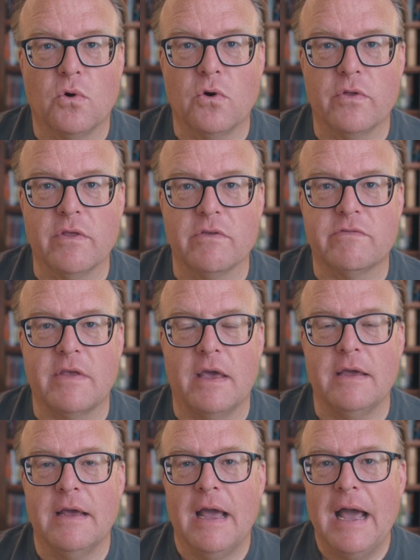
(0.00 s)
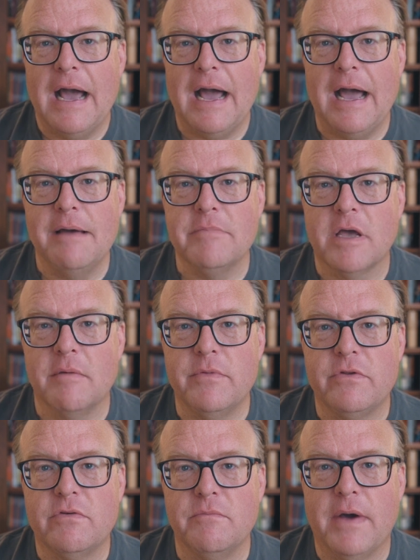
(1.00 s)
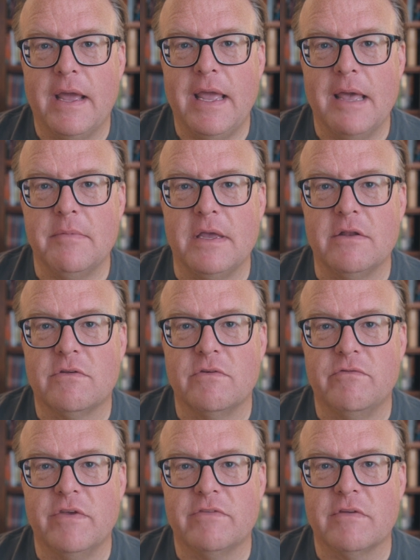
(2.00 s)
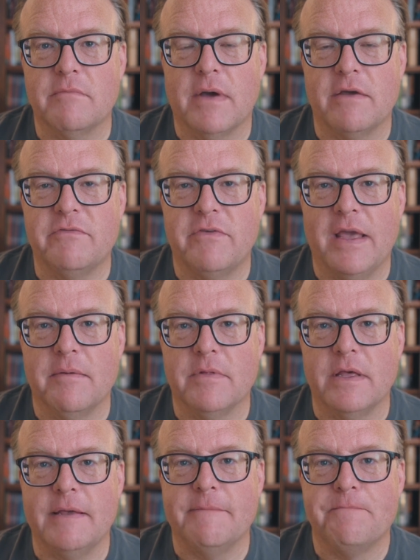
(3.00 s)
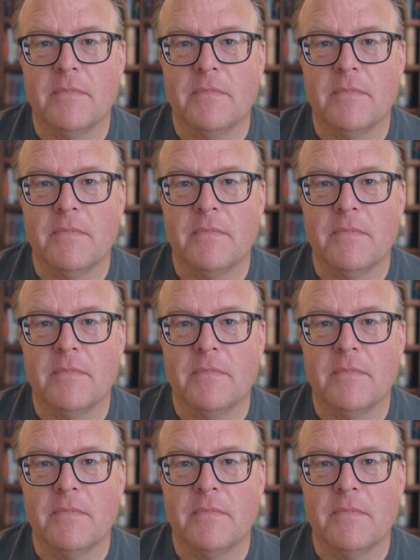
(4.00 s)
Or they'll say, I'm coming to Miami to visit my family,